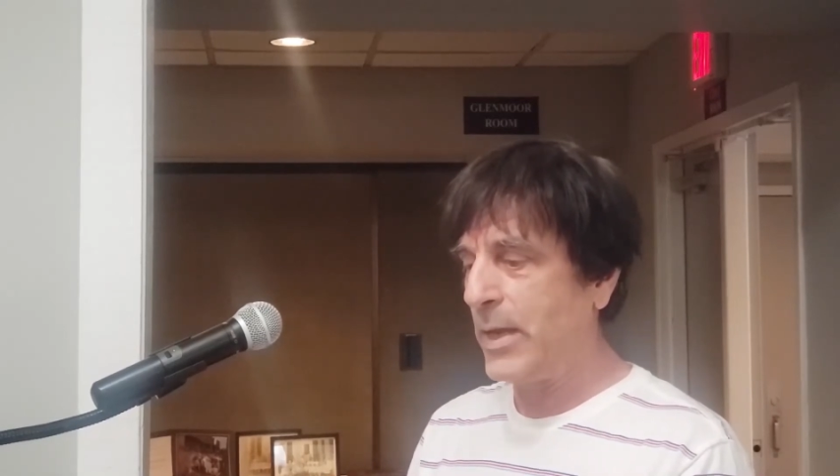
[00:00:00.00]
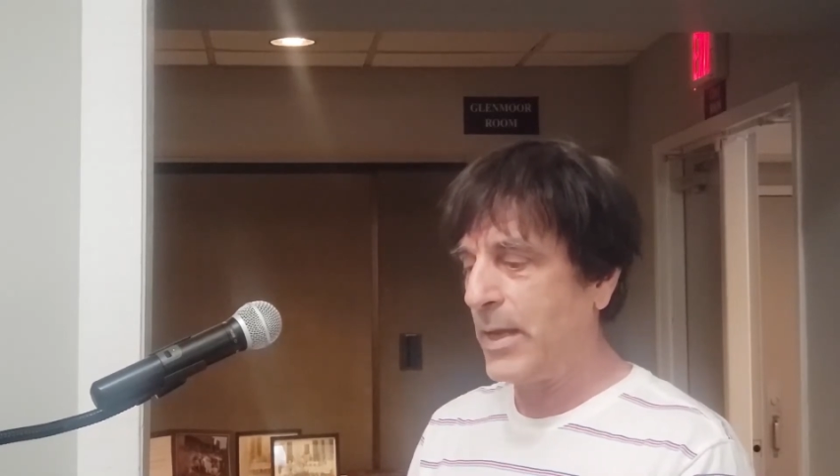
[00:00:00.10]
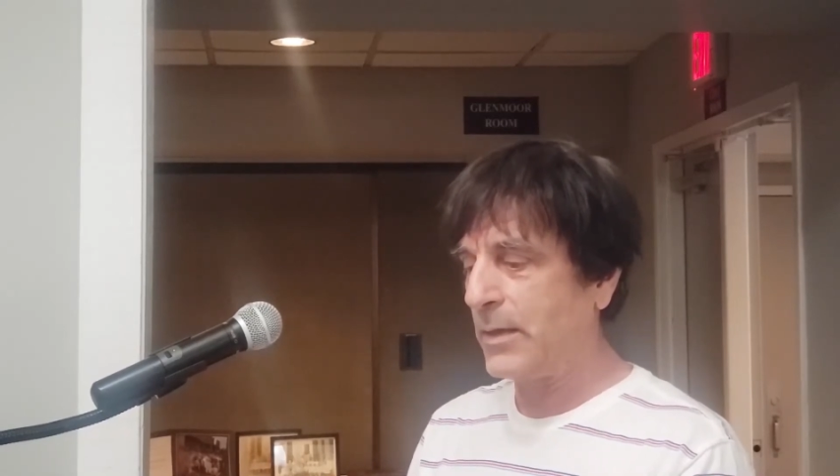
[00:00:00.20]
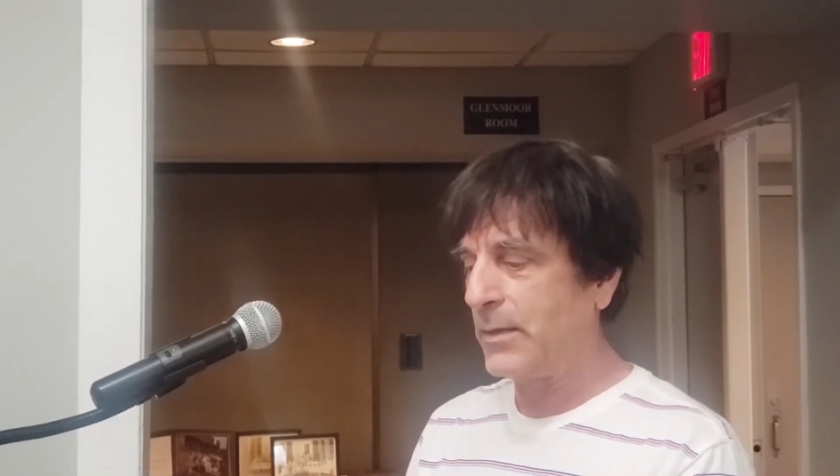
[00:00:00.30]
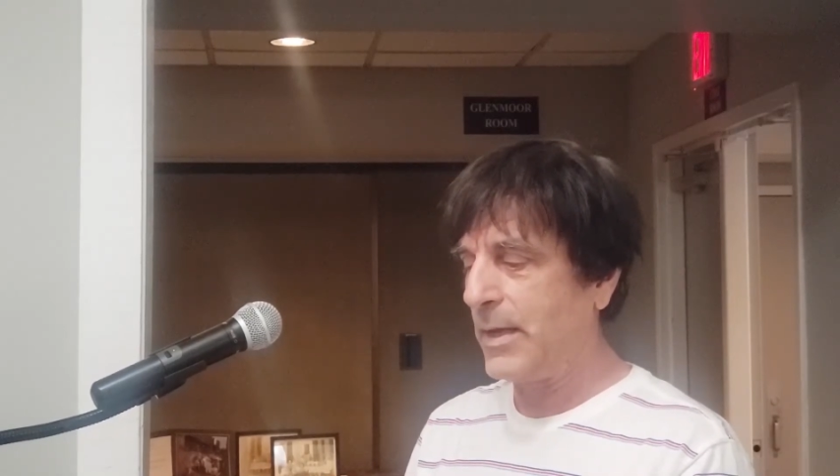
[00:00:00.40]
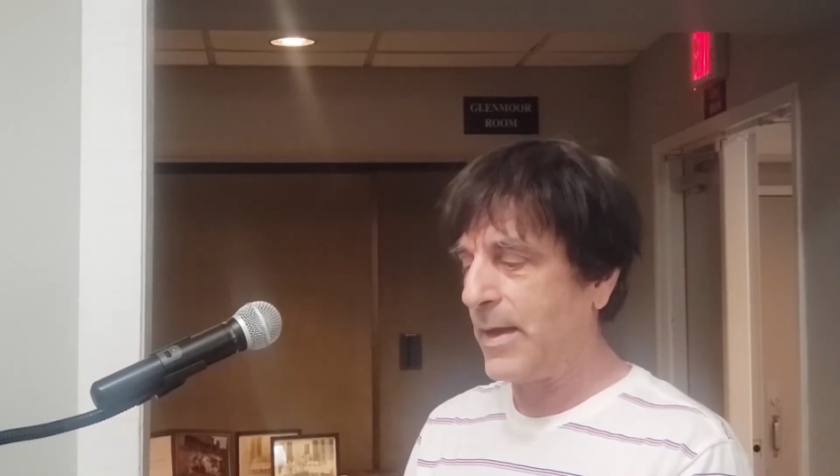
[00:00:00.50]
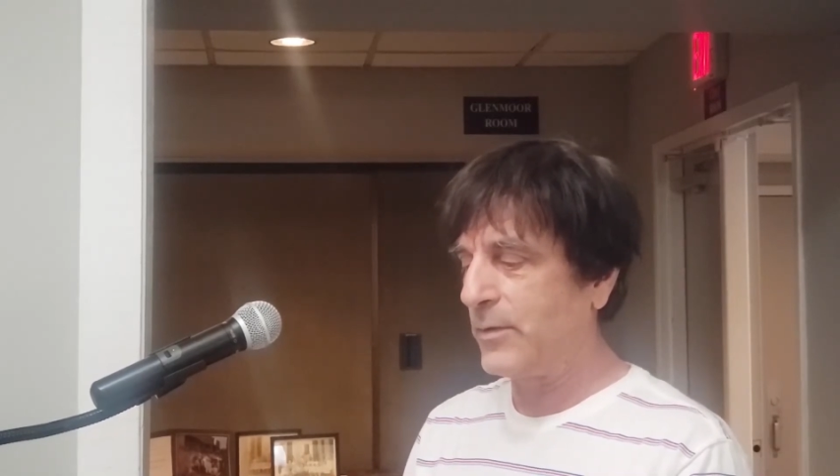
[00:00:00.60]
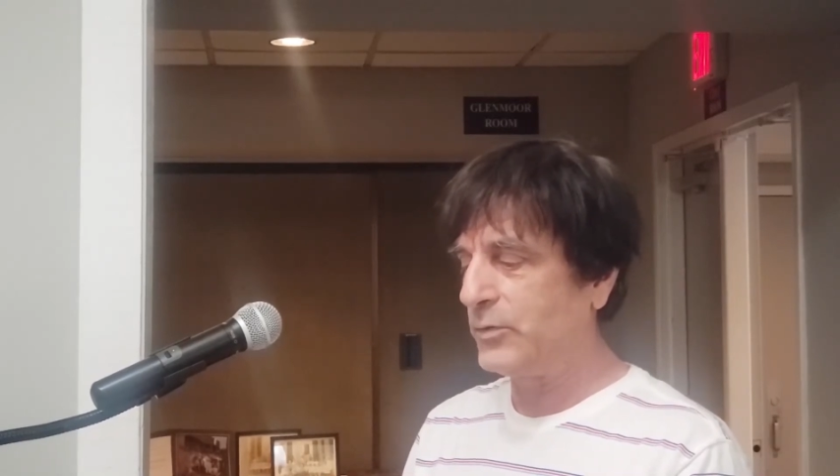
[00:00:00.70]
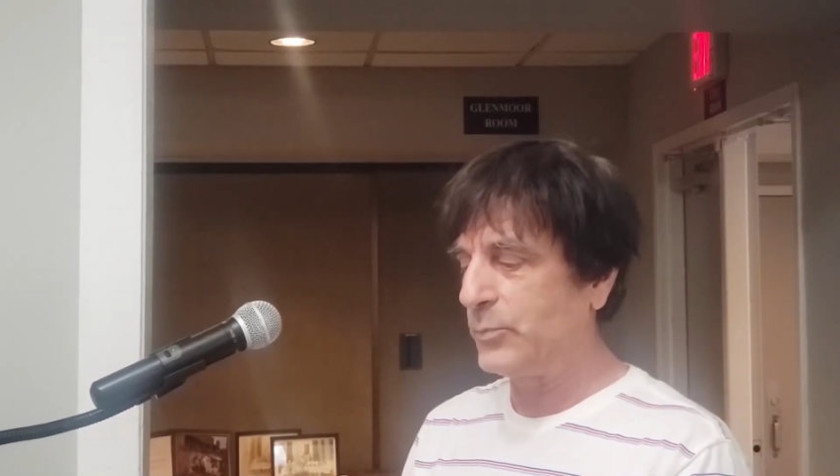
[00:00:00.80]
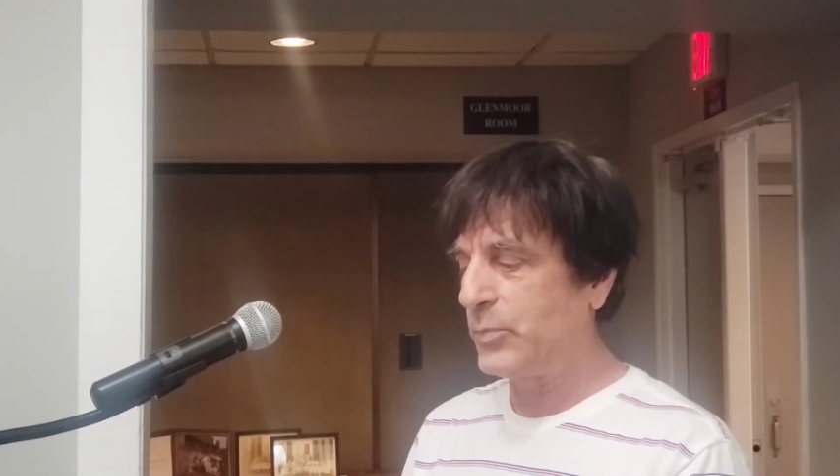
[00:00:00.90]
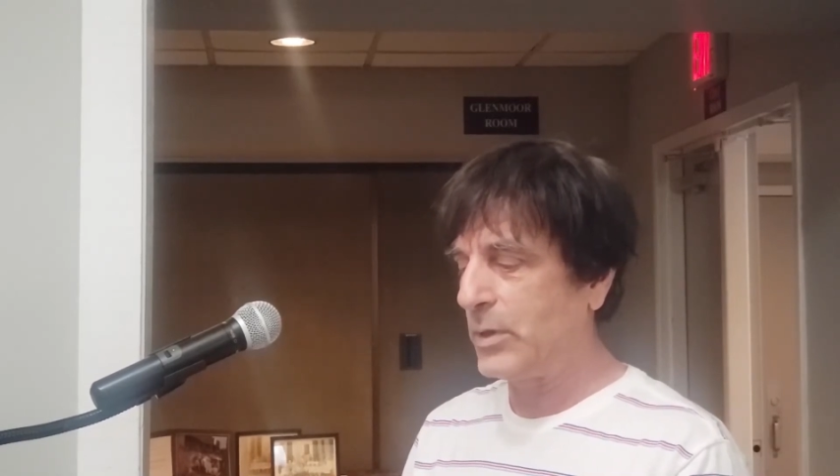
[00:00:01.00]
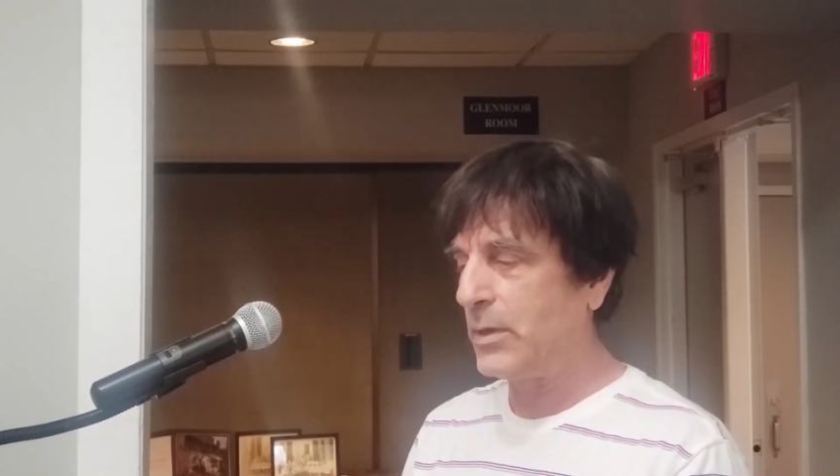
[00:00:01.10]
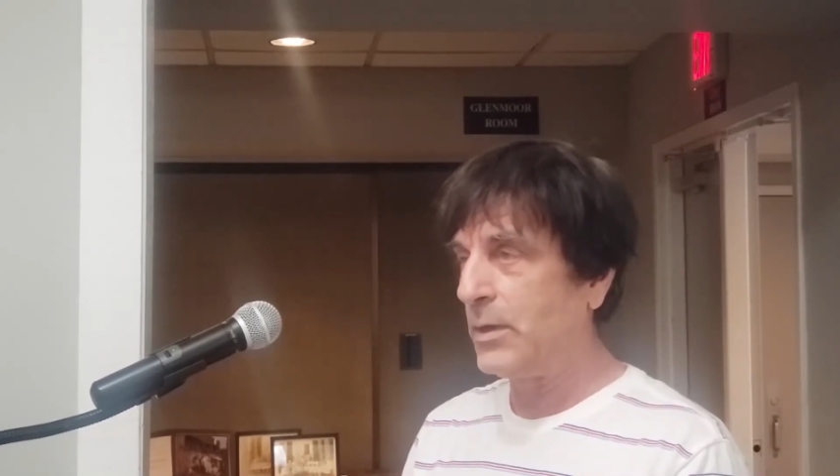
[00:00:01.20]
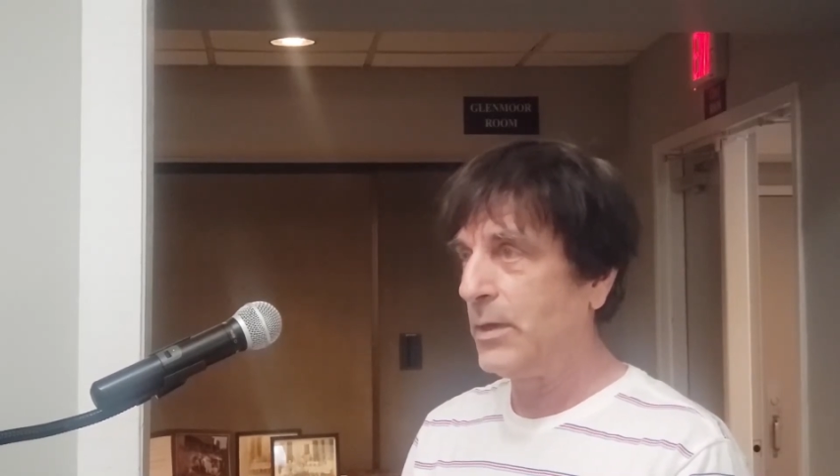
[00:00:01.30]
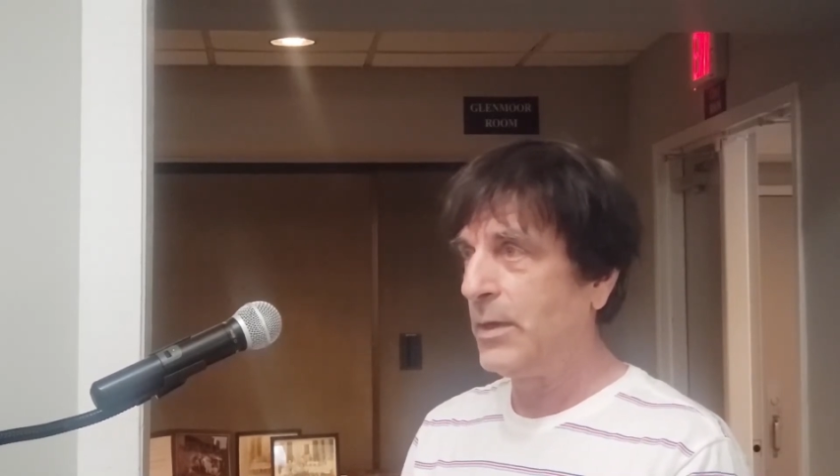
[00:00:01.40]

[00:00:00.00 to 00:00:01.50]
ec, algebra,